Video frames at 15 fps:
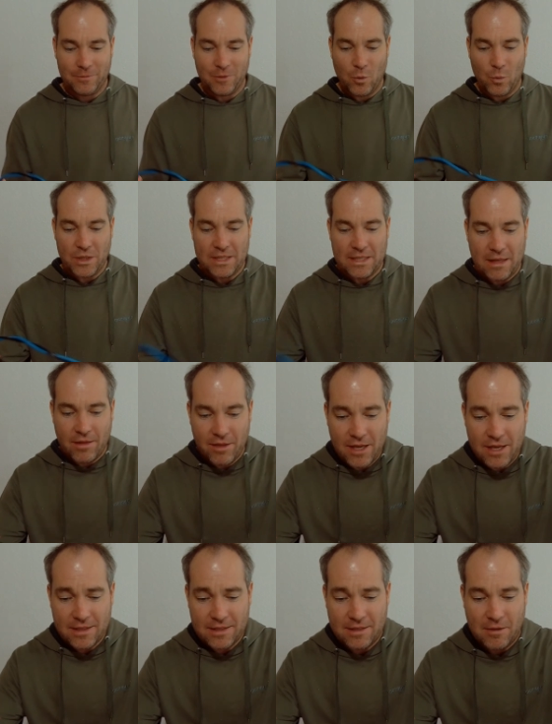with
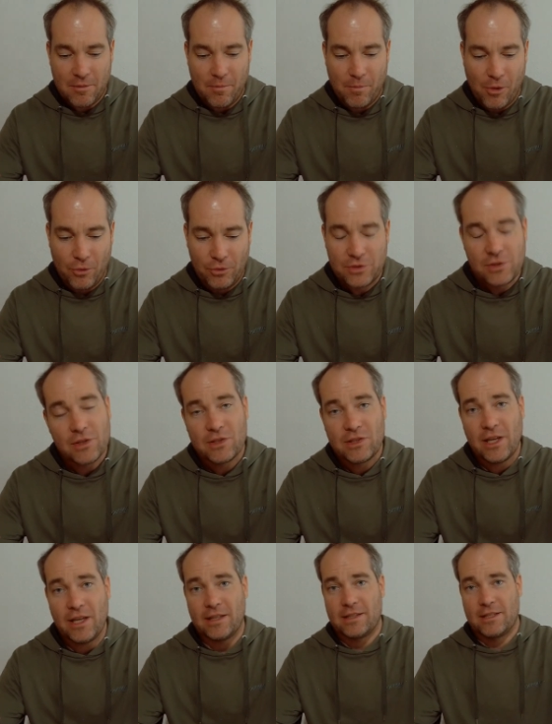these both
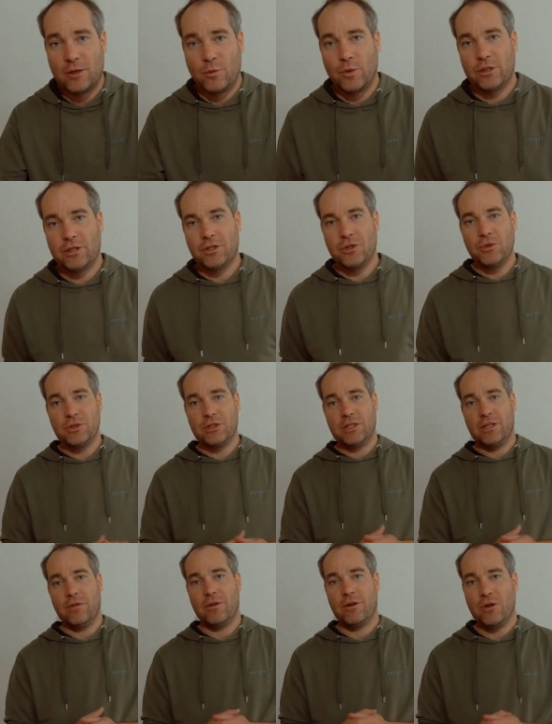things, you will reduce
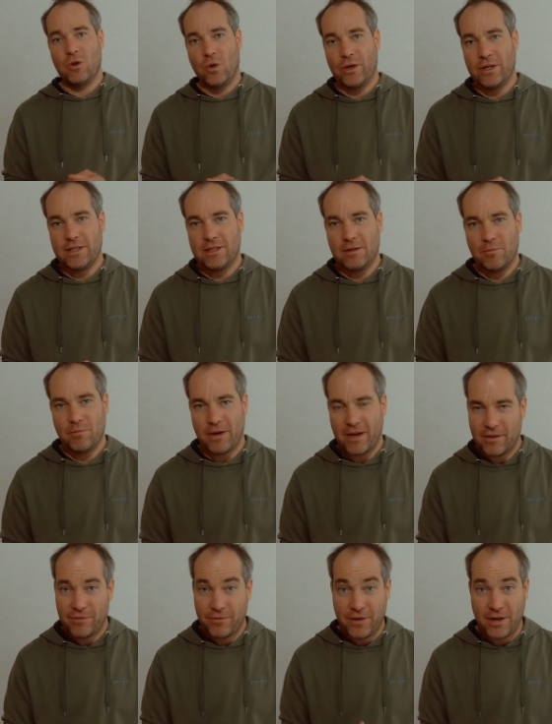the noise
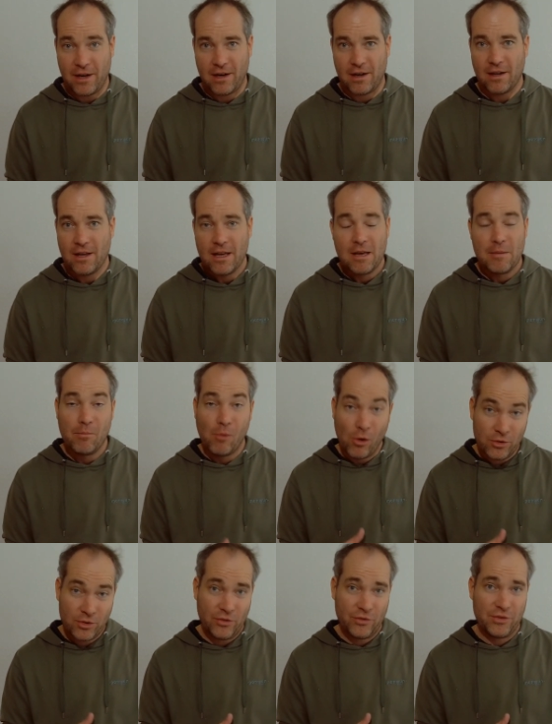by far.
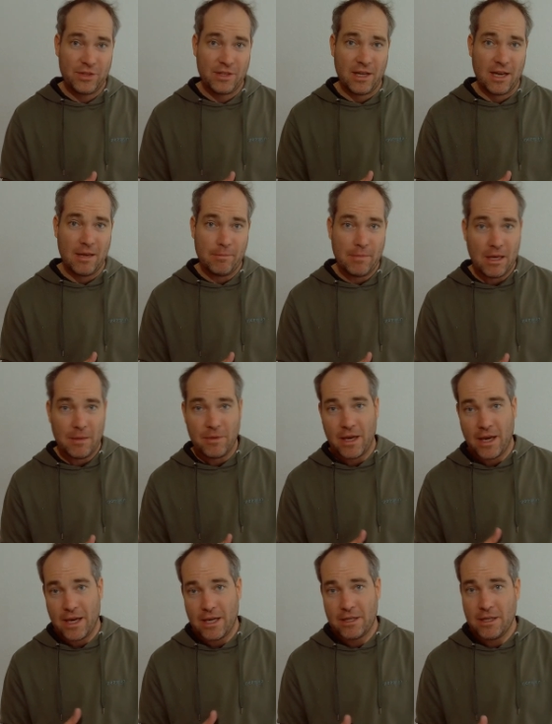Most of the time, maybe
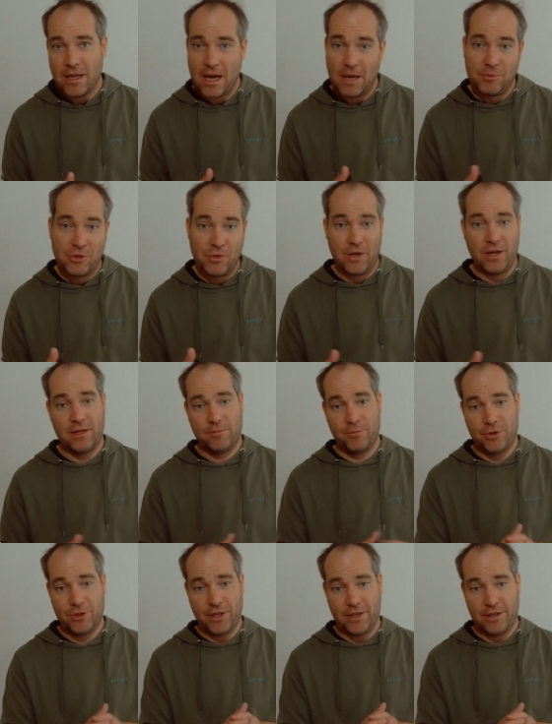80 up to
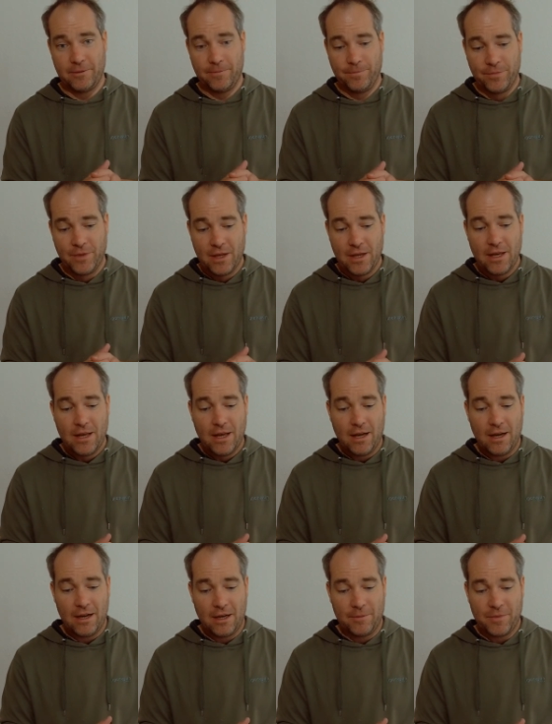
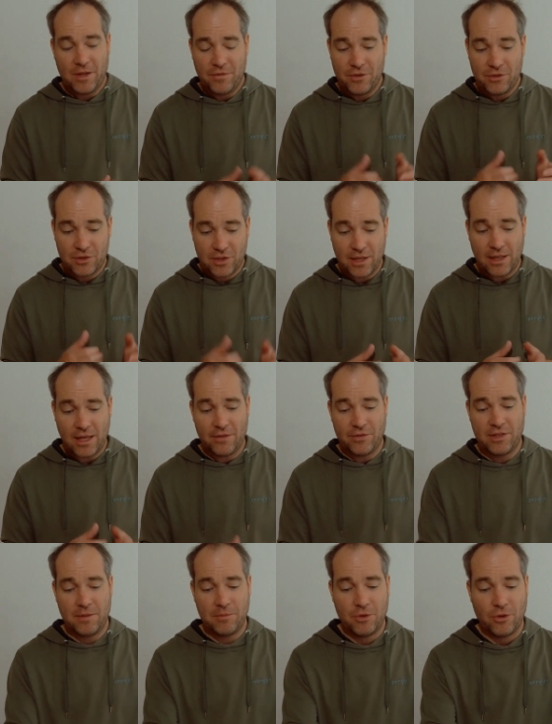100%. If you still have
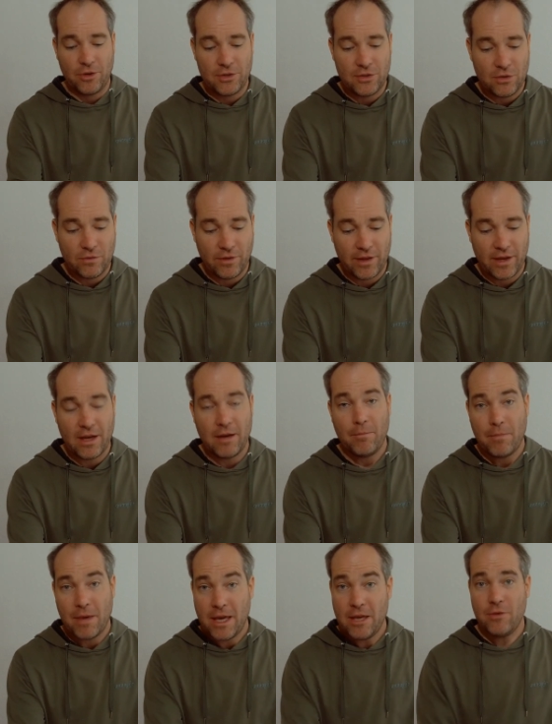some noise over there,
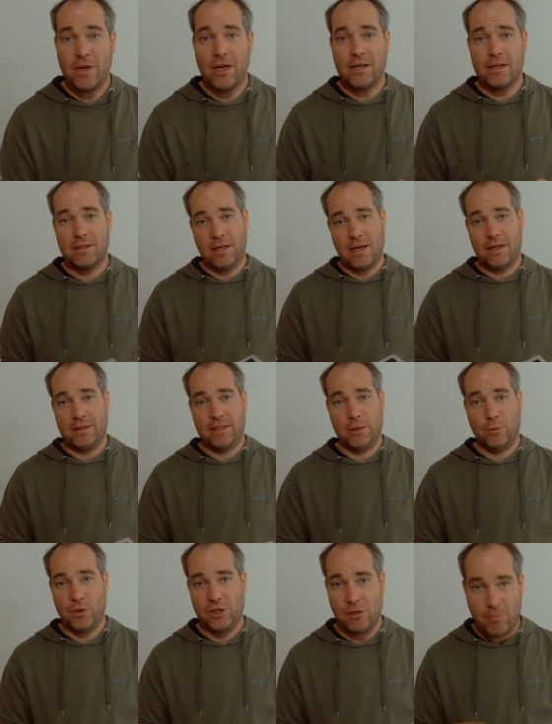maybe you can discuss
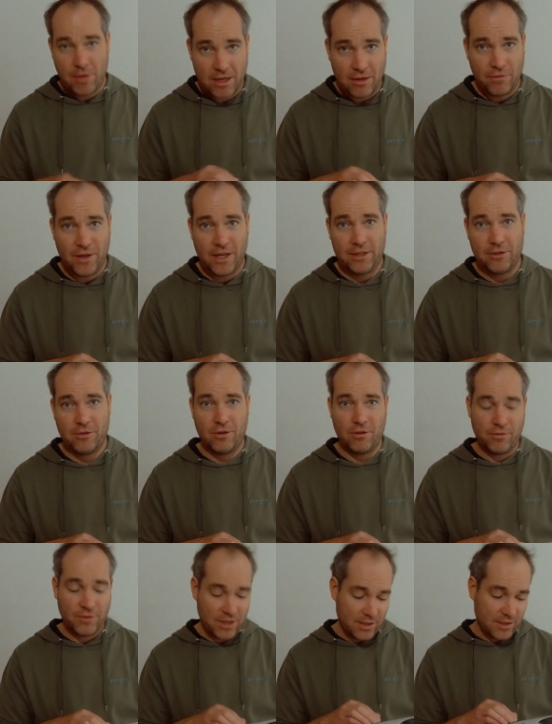it with the manufacturer
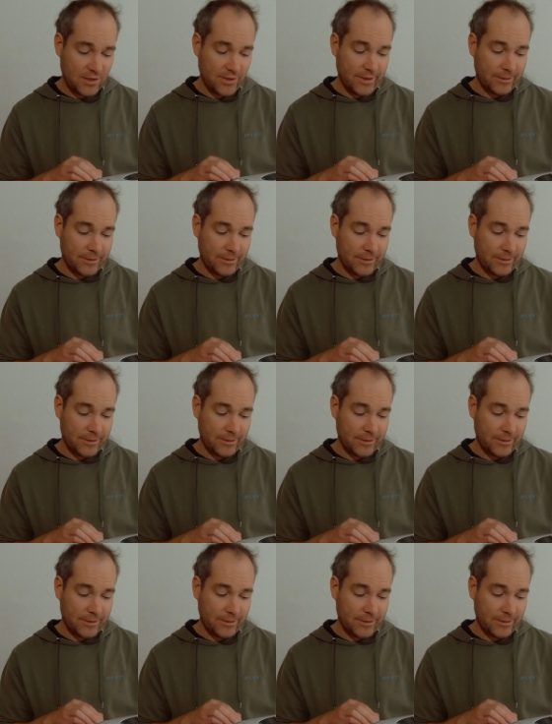of these